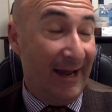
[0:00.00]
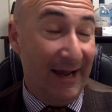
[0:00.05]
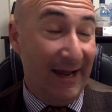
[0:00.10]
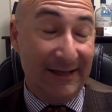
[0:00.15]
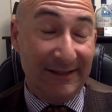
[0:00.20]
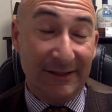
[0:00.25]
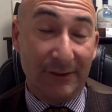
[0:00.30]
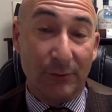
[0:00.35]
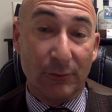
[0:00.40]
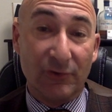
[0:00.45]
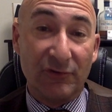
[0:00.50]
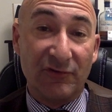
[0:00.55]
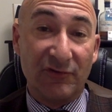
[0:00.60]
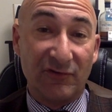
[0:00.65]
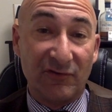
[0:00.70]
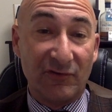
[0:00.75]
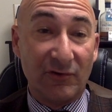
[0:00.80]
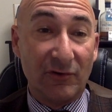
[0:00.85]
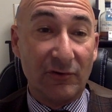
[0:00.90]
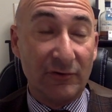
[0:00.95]
And there were
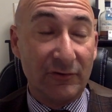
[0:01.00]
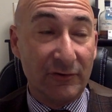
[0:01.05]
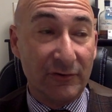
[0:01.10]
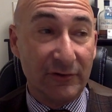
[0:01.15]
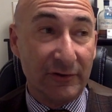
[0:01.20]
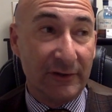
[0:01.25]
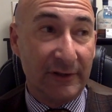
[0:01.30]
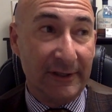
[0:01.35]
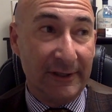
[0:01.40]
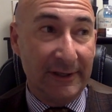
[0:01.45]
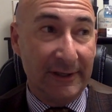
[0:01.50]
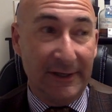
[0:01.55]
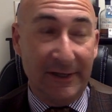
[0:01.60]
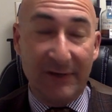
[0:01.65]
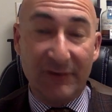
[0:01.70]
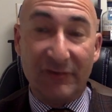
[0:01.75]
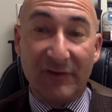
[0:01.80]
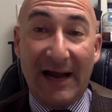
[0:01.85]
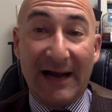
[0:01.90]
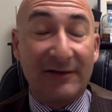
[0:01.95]
certain
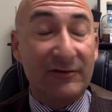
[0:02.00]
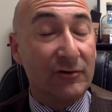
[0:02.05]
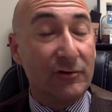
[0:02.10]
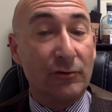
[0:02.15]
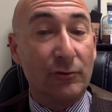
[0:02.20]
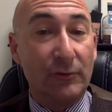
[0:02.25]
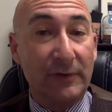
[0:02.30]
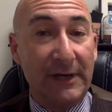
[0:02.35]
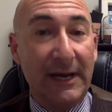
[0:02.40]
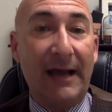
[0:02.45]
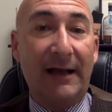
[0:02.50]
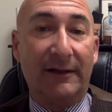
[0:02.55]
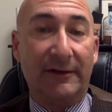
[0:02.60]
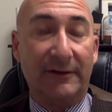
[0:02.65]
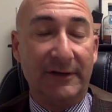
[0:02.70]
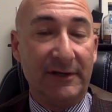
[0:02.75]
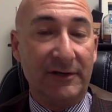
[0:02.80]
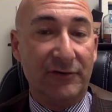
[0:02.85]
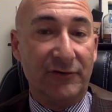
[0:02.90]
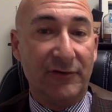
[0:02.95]
tactical
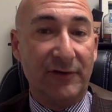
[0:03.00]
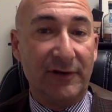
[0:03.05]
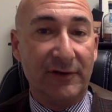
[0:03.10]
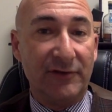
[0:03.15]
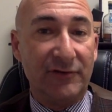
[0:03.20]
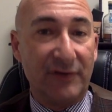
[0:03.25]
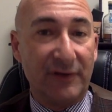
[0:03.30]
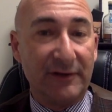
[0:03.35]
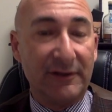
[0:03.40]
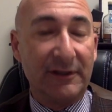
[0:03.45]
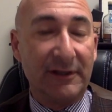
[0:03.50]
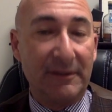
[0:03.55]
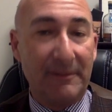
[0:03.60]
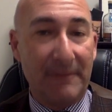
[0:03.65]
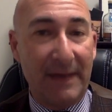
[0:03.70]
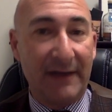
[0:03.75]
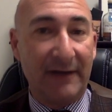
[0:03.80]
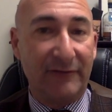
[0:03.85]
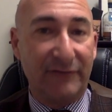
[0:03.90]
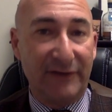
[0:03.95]
realities that had suddenly
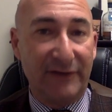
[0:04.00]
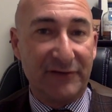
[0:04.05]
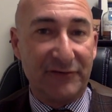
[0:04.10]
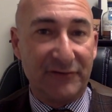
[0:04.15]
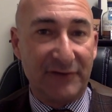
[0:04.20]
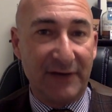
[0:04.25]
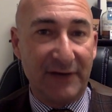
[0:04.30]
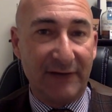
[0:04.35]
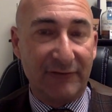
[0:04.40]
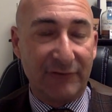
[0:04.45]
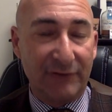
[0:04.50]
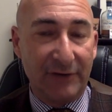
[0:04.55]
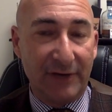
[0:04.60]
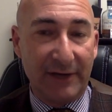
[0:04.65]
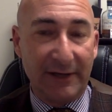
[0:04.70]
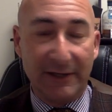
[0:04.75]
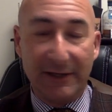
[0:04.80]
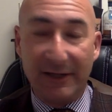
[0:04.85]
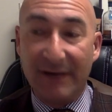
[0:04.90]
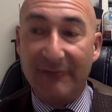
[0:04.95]
manifested after
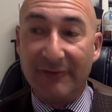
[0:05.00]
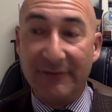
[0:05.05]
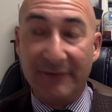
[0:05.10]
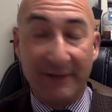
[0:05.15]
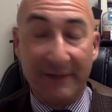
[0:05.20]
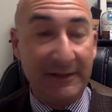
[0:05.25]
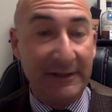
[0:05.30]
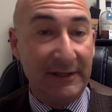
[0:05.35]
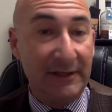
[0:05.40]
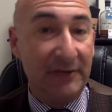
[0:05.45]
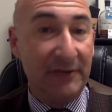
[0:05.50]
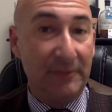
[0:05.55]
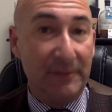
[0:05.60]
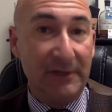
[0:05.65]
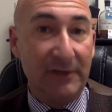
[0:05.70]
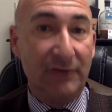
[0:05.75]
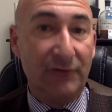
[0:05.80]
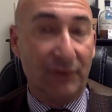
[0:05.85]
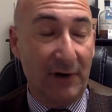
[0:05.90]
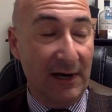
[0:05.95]
9 11 that needed to
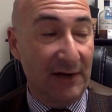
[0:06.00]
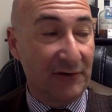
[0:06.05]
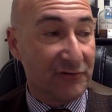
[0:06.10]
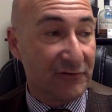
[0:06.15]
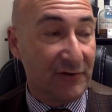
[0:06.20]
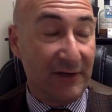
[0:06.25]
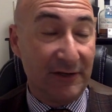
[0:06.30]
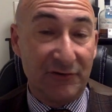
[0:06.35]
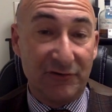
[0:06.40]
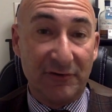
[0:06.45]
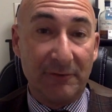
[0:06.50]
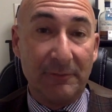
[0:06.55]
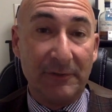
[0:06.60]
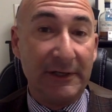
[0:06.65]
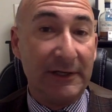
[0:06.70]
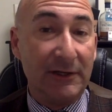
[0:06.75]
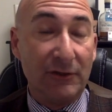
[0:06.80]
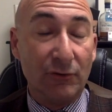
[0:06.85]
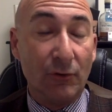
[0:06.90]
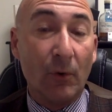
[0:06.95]
be addressed. And
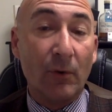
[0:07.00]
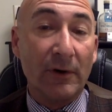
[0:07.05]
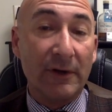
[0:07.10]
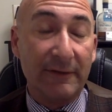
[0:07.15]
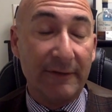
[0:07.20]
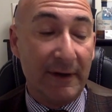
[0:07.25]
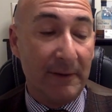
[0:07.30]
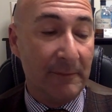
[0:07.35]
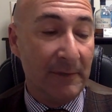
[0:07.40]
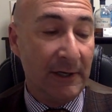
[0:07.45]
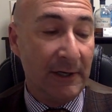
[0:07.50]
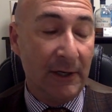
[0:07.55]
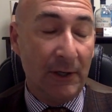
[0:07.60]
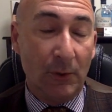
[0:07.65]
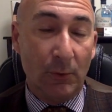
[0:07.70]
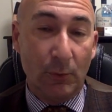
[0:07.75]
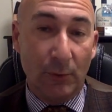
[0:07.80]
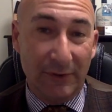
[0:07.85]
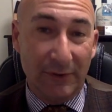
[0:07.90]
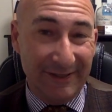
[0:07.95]
simply ignoring them
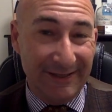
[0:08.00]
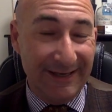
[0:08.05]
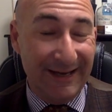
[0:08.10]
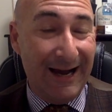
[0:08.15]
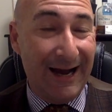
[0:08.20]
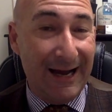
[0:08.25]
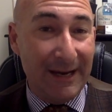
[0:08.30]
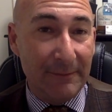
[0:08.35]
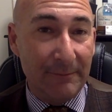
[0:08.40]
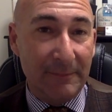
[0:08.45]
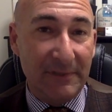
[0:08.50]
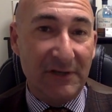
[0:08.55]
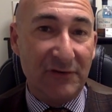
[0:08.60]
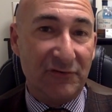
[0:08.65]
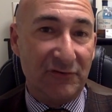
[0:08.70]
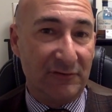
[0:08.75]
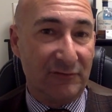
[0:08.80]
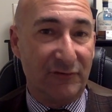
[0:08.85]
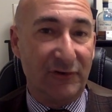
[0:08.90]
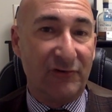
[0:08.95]
would not be
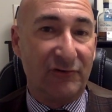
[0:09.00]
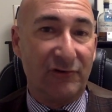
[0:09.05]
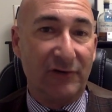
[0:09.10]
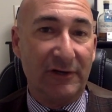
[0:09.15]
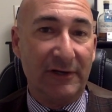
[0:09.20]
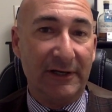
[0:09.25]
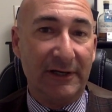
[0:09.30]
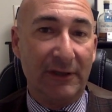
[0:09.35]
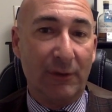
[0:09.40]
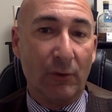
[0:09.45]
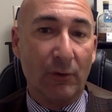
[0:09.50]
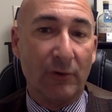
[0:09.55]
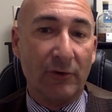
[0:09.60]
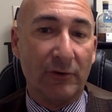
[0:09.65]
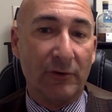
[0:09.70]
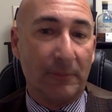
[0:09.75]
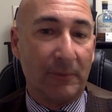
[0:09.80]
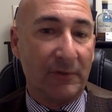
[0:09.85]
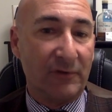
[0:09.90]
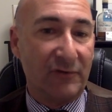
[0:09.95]
sufficient in order
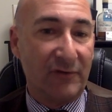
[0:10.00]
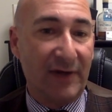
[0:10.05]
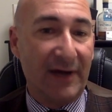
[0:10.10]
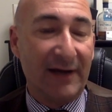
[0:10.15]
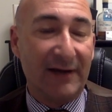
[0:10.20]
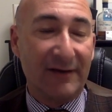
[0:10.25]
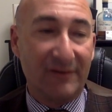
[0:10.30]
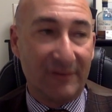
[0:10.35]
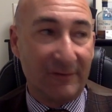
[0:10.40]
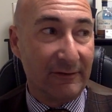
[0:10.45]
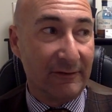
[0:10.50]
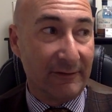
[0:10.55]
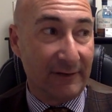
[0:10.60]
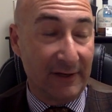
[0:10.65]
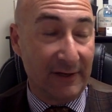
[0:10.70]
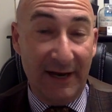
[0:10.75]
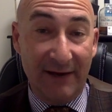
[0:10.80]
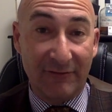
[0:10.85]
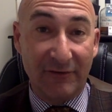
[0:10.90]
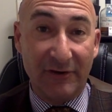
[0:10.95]
to protect the
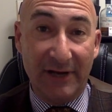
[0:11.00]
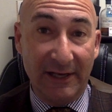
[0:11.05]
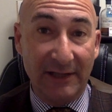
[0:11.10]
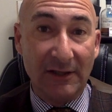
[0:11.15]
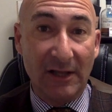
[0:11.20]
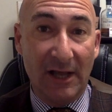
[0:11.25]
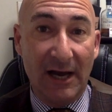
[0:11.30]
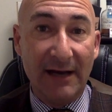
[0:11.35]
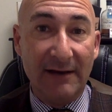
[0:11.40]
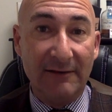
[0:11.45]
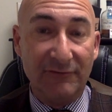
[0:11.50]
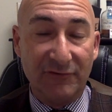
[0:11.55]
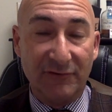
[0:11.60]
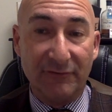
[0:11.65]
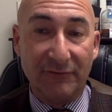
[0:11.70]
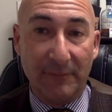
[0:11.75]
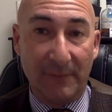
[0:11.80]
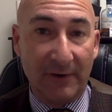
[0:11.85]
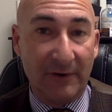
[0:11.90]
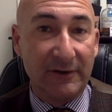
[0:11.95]
everyday lives
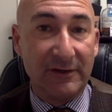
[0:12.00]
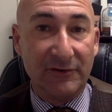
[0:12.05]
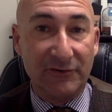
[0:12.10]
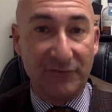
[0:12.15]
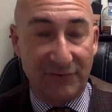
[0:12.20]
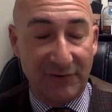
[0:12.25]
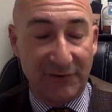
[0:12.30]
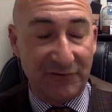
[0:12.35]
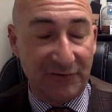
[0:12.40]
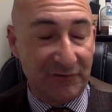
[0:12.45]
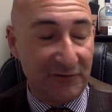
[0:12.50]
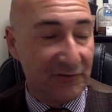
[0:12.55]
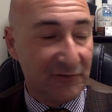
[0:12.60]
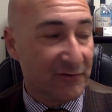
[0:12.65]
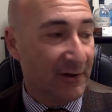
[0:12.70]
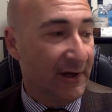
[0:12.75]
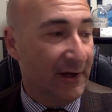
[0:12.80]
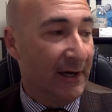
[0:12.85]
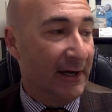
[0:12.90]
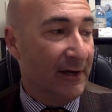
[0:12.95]
of American citizens.